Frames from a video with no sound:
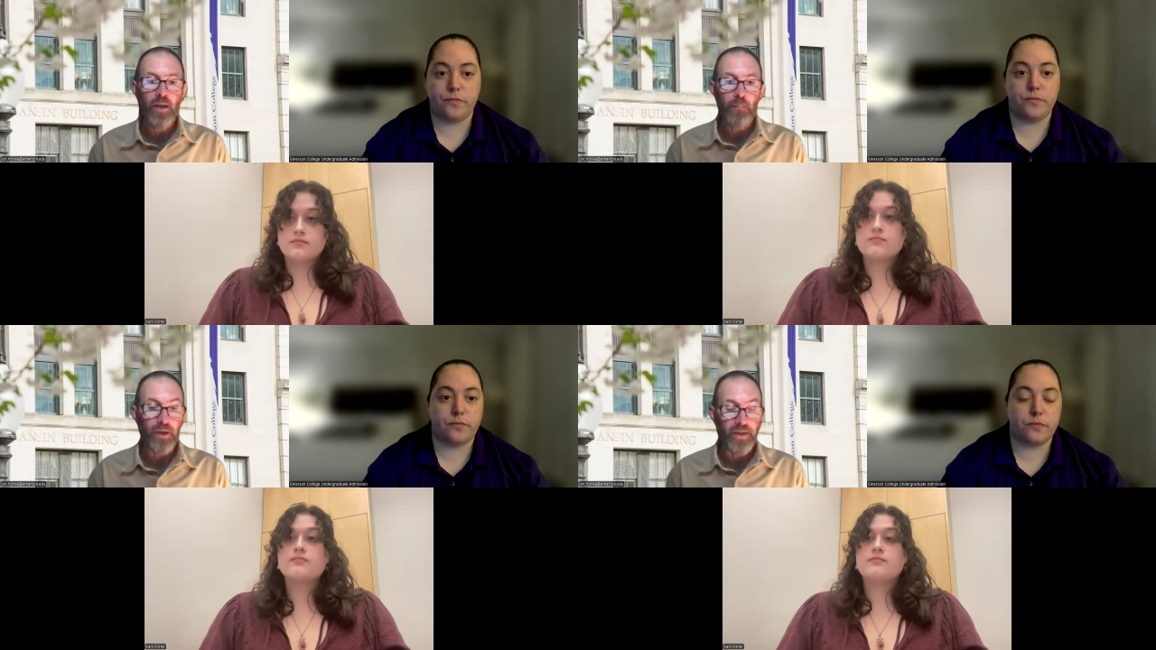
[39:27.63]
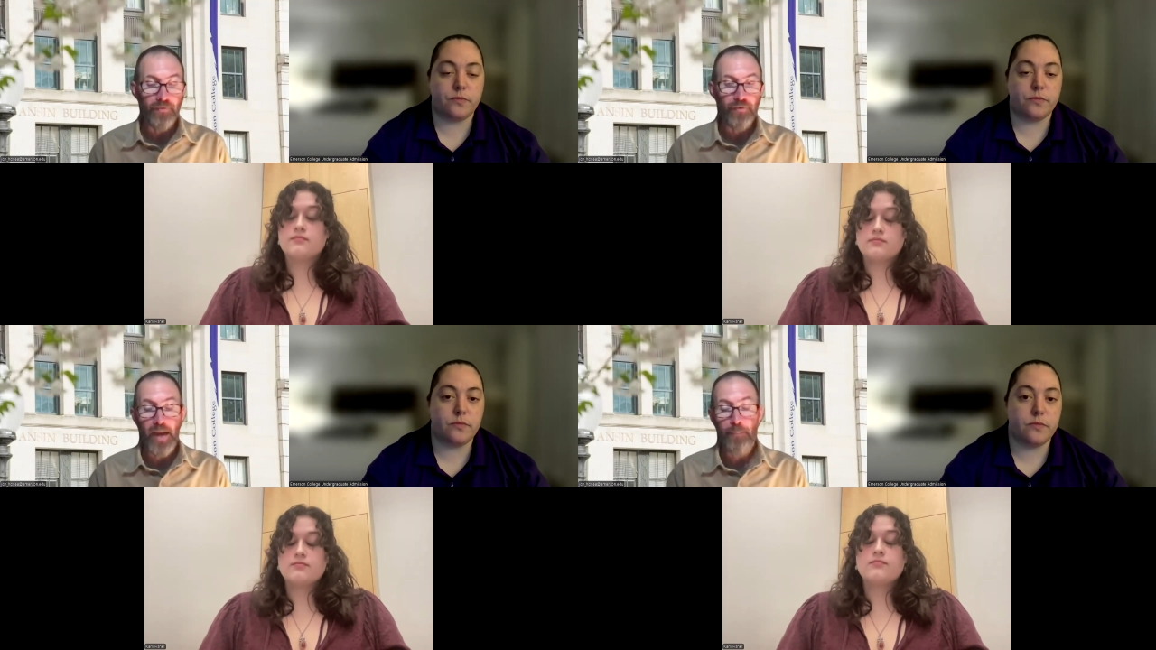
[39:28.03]
Speaker 1: But
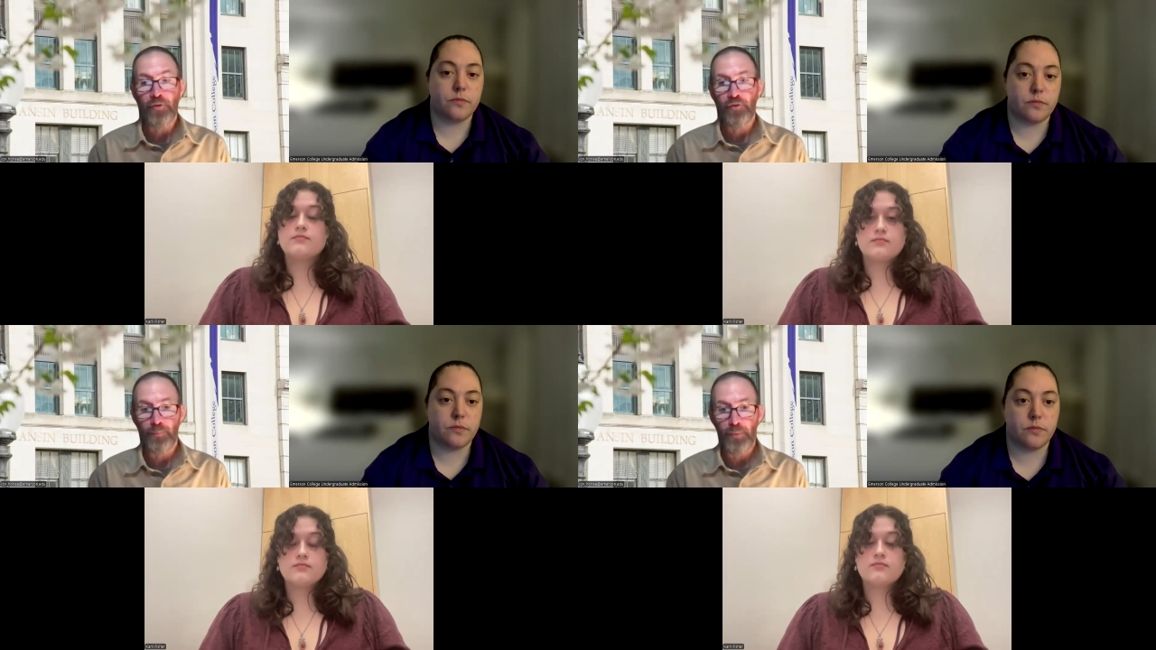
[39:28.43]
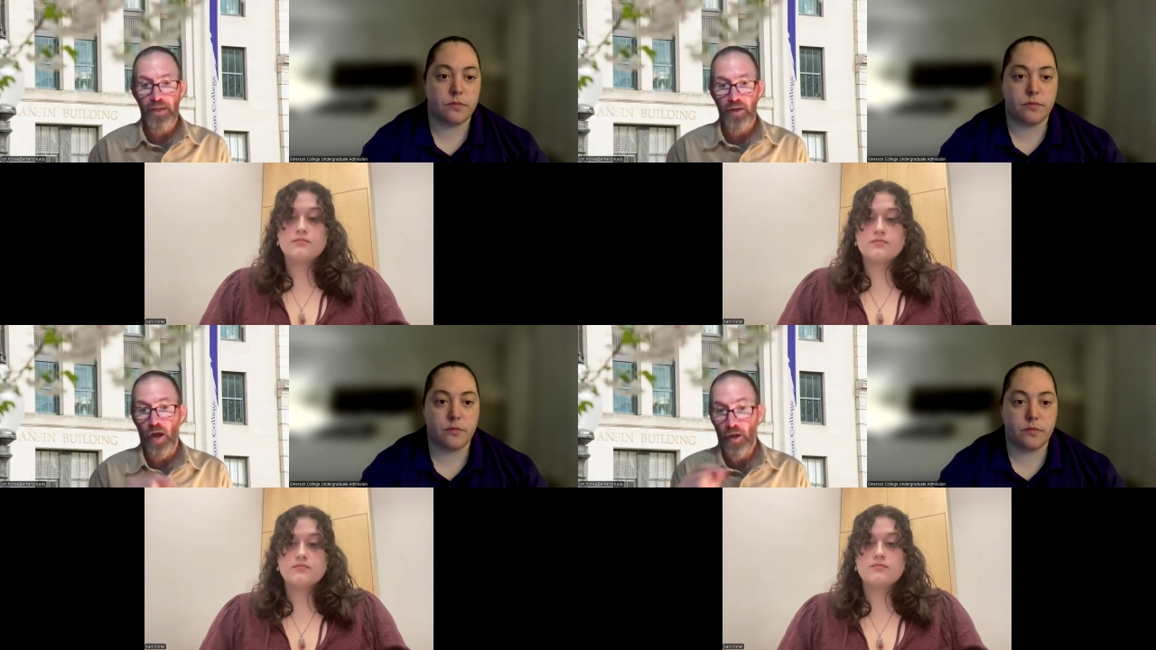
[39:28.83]
if it happens to be
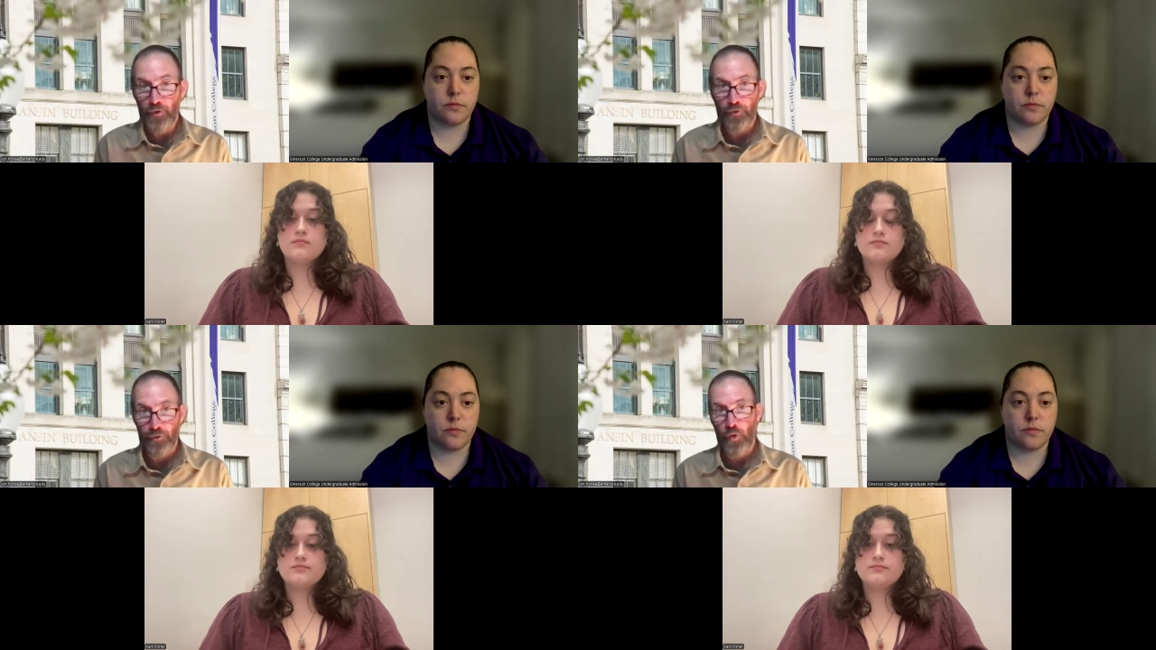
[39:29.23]
an honors